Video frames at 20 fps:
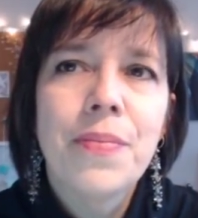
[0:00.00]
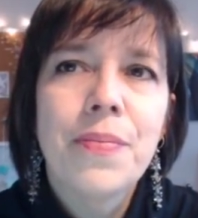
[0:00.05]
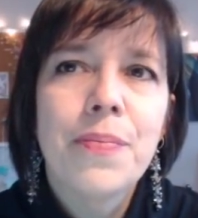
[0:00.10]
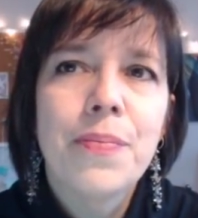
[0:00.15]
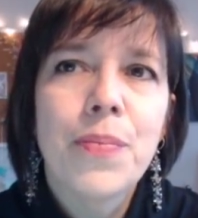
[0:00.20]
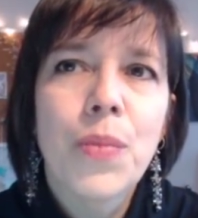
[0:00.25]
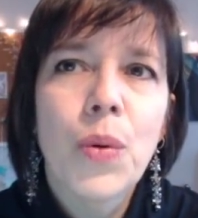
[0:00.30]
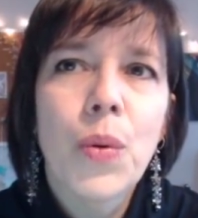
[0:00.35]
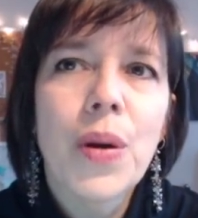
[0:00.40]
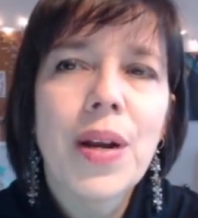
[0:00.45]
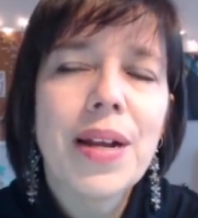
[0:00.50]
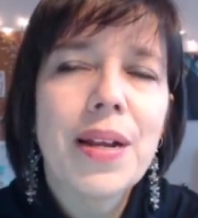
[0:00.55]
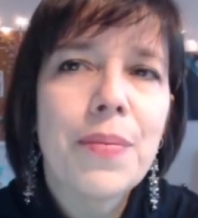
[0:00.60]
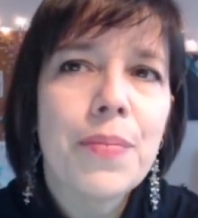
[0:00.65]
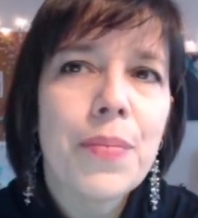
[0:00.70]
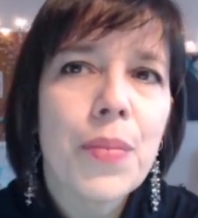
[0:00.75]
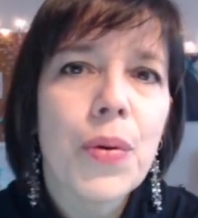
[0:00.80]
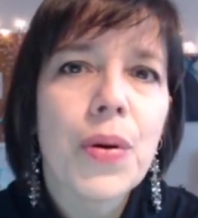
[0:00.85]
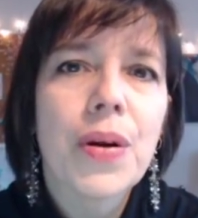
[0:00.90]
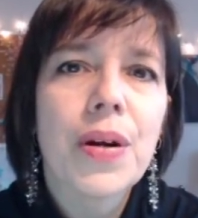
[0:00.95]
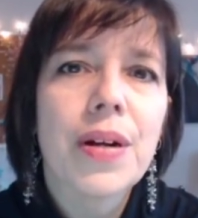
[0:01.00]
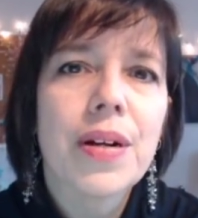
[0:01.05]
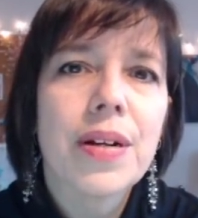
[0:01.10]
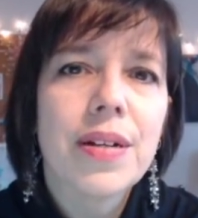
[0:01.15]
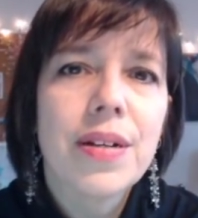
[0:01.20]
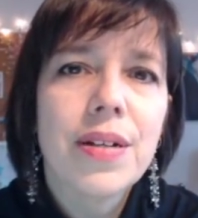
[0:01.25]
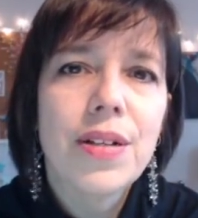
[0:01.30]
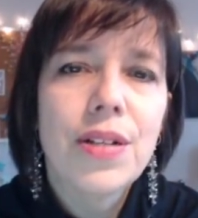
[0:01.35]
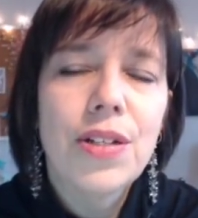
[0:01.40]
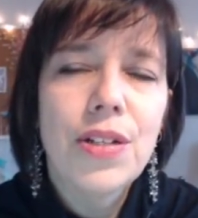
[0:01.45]
more and more
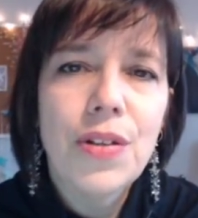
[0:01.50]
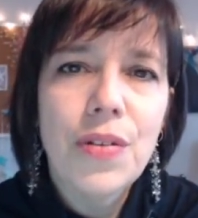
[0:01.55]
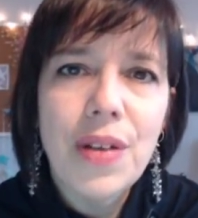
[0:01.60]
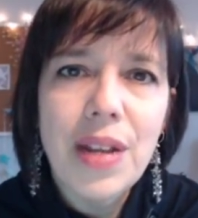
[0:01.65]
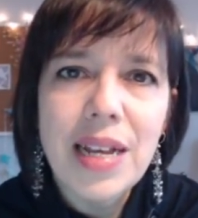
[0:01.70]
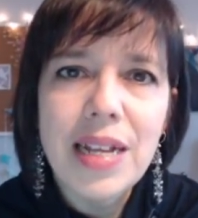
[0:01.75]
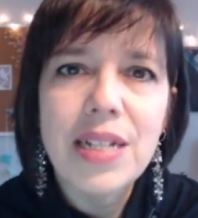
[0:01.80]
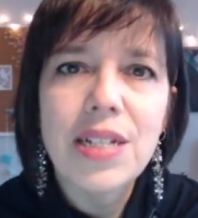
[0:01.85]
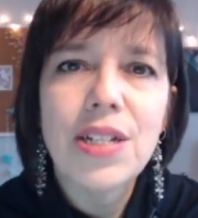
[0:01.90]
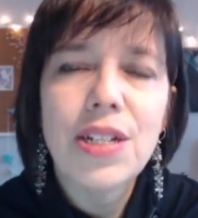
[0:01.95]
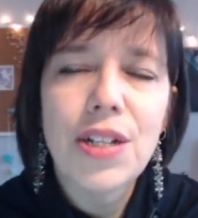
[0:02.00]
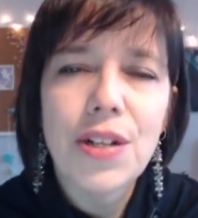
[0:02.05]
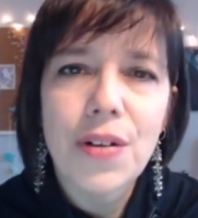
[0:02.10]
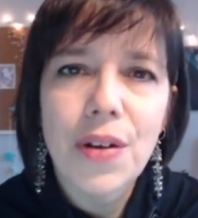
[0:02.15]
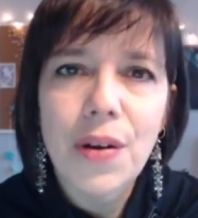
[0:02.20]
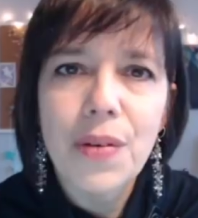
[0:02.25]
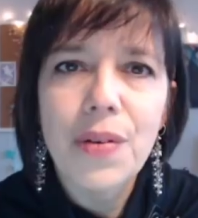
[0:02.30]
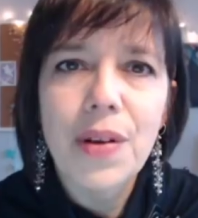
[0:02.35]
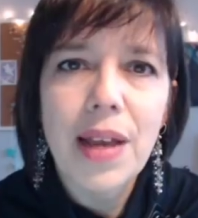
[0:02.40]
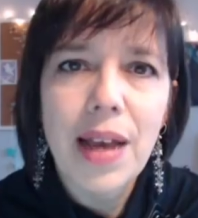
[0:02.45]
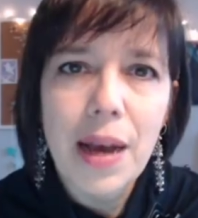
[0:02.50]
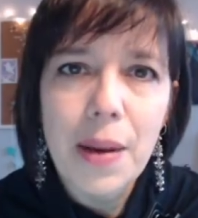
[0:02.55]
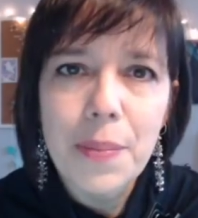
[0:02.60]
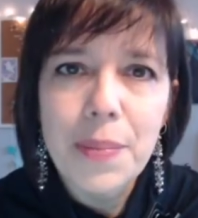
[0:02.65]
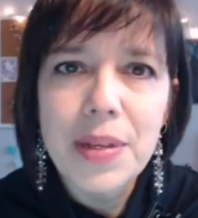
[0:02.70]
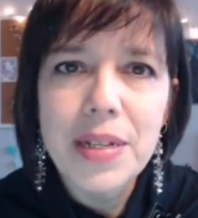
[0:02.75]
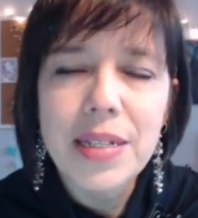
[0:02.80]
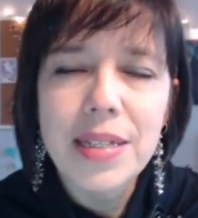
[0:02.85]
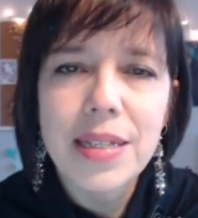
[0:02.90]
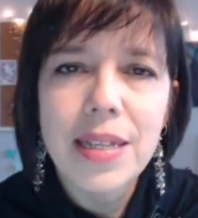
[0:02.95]
tune into your own
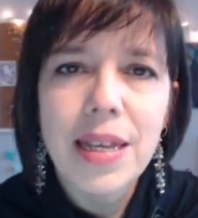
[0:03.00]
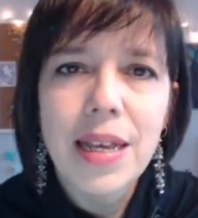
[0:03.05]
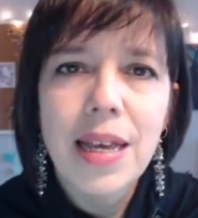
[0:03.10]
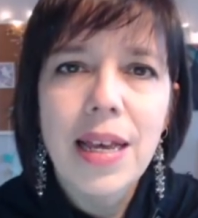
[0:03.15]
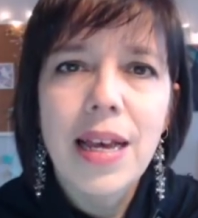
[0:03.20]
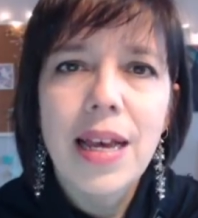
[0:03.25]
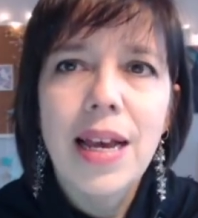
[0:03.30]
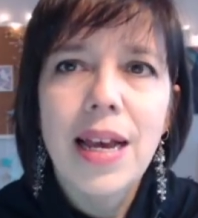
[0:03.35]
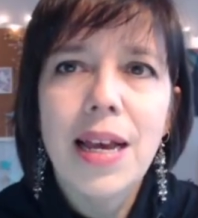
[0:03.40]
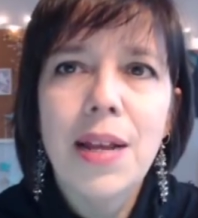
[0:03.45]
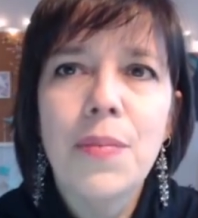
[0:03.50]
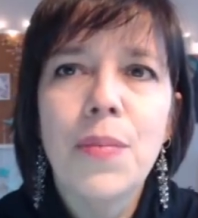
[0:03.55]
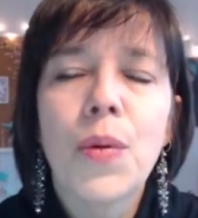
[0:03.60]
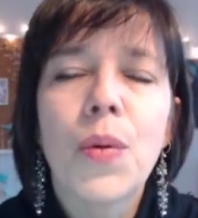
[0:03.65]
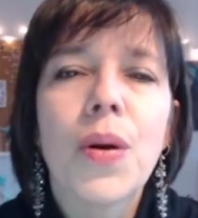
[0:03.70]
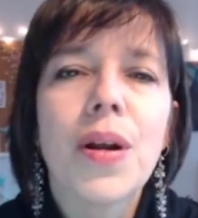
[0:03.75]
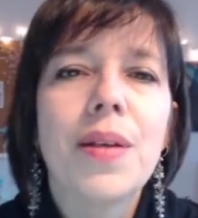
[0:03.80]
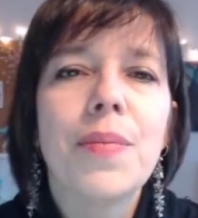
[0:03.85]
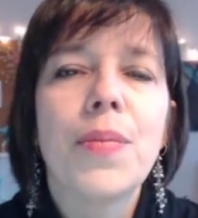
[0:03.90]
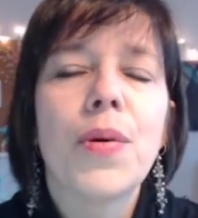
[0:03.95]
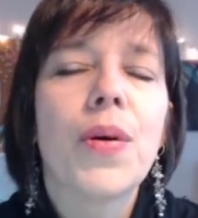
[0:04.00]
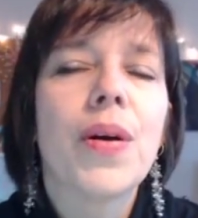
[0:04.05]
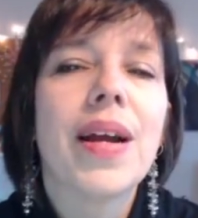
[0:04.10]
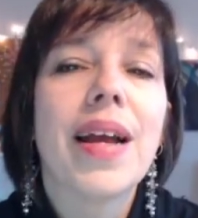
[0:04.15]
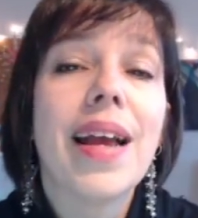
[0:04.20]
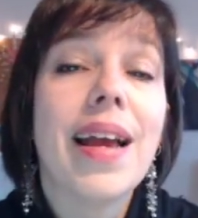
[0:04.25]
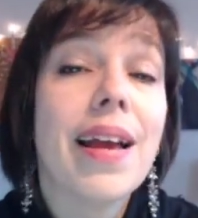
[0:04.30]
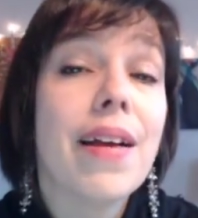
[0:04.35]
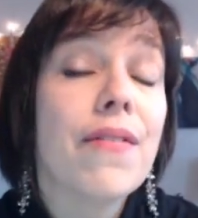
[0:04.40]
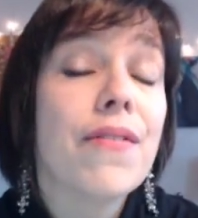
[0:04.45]
compass and more
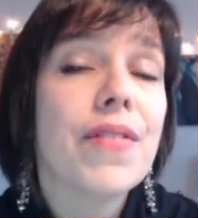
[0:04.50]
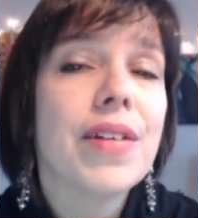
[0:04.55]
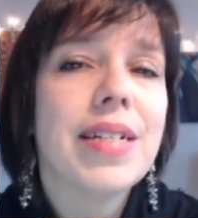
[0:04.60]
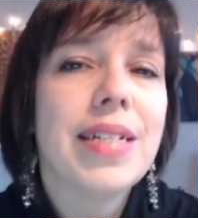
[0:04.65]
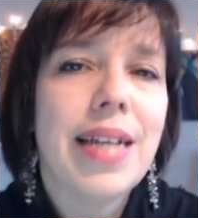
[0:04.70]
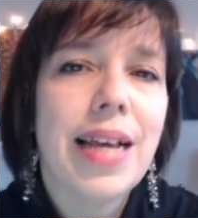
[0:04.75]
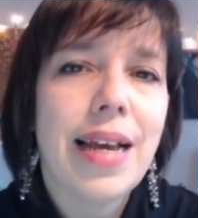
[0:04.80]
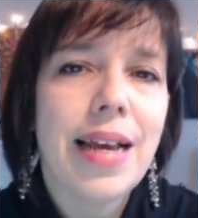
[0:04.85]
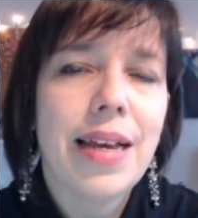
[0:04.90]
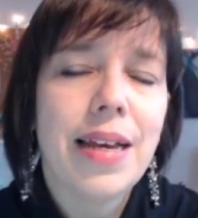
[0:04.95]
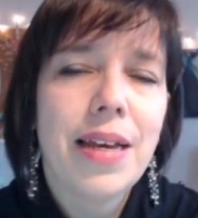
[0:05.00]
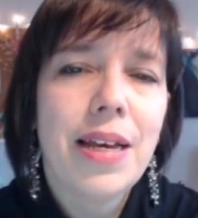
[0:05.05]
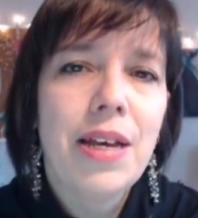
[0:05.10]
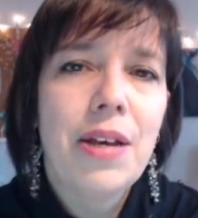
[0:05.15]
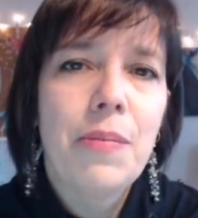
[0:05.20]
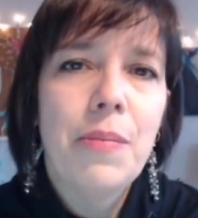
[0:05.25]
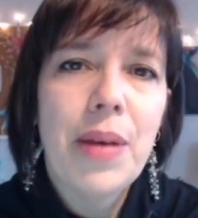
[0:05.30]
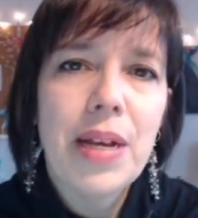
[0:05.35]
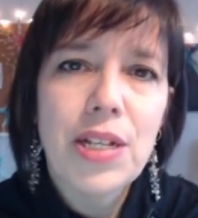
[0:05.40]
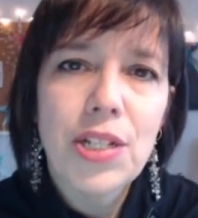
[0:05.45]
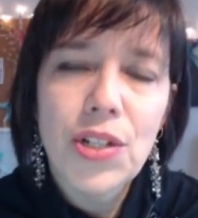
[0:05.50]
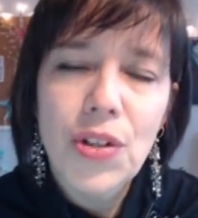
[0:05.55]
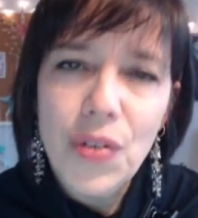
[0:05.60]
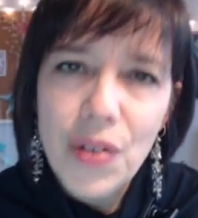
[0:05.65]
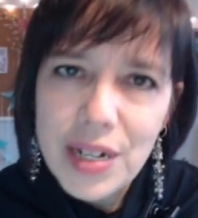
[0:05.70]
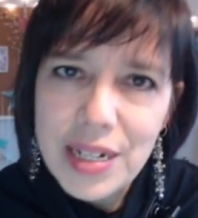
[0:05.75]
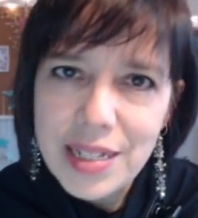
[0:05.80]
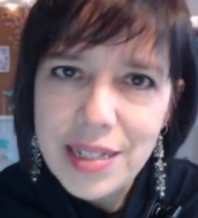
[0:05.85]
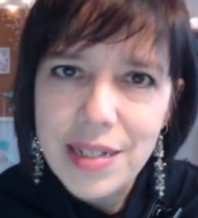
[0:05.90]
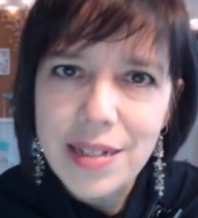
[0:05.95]
every day make
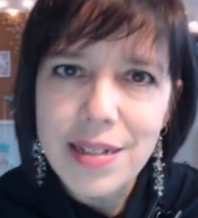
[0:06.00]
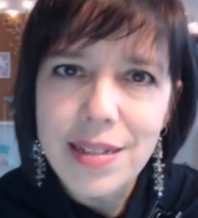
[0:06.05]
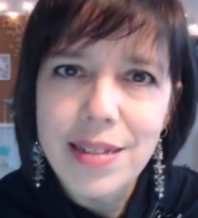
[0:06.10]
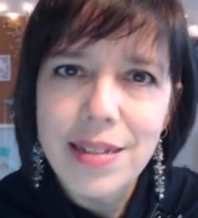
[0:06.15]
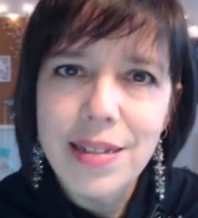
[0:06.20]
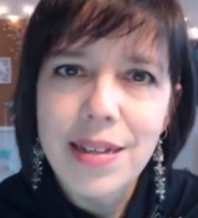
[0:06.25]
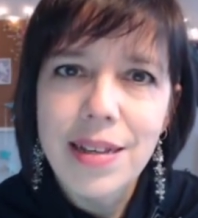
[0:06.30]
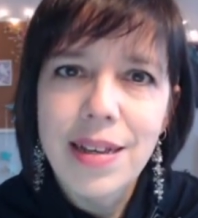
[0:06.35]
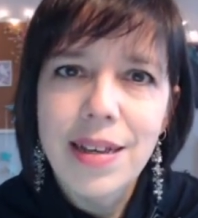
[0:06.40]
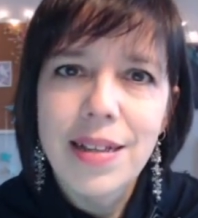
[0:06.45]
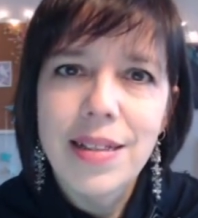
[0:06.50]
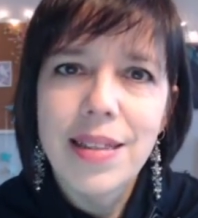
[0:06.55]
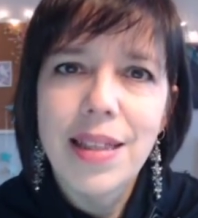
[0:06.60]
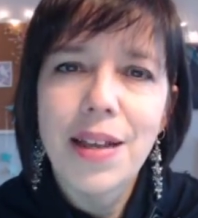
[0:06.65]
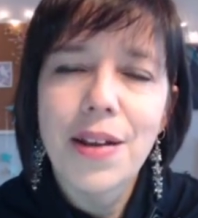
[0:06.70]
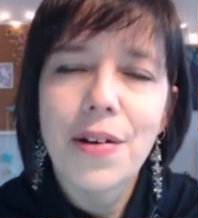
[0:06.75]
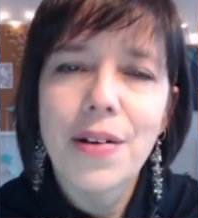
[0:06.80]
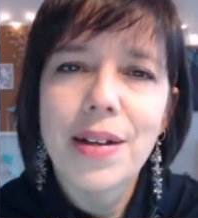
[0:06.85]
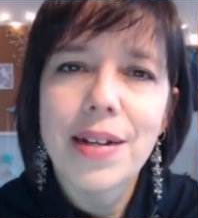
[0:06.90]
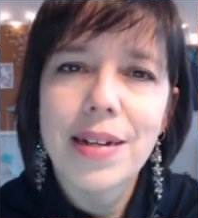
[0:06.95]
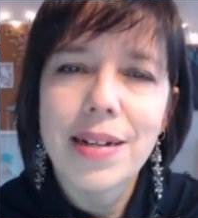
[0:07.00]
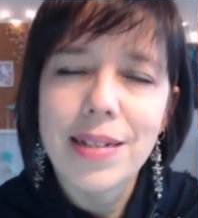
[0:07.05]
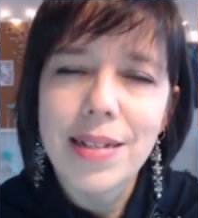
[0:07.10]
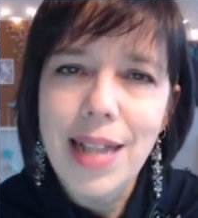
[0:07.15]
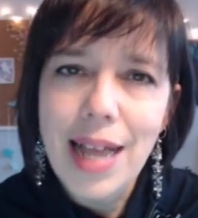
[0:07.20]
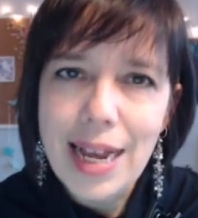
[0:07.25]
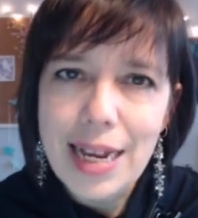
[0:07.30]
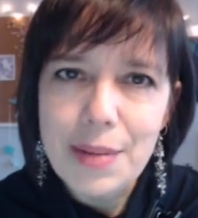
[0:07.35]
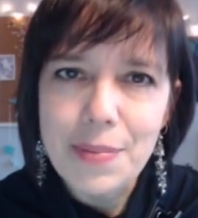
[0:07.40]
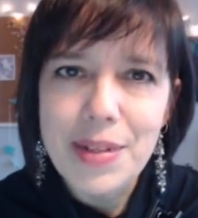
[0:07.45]
choices that are in
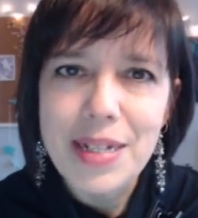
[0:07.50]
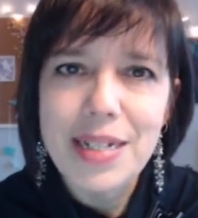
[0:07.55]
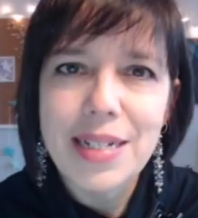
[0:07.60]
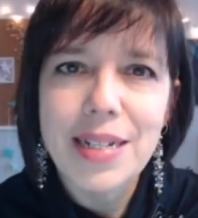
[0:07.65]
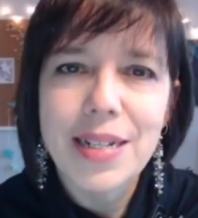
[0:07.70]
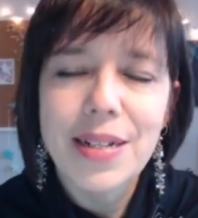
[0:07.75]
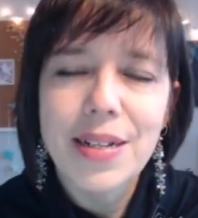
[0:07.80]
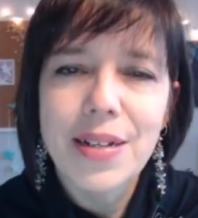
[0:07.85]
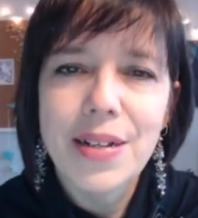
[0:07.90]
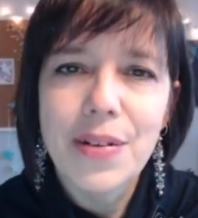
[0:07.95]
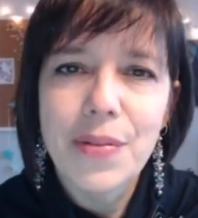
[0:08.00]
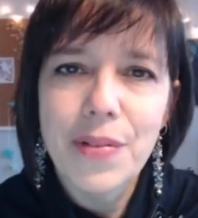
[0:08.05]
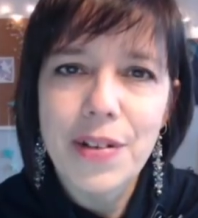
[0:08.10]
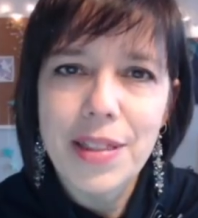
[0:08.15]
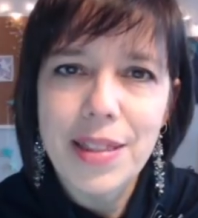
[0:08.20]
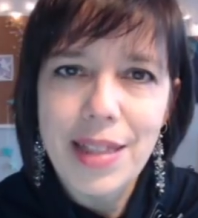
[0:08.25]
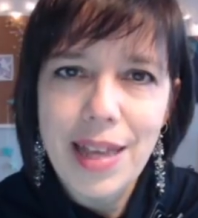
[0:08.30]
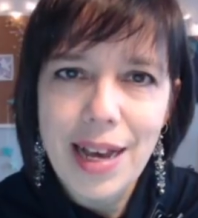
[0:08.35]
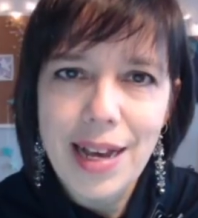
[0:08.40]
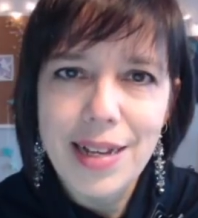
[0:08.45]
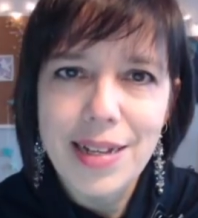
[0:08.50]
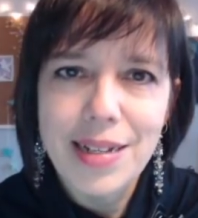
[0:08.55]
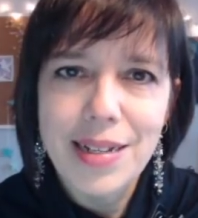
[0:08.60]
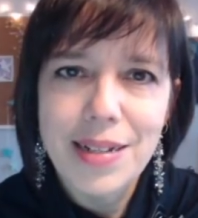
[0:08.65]
alignment with that.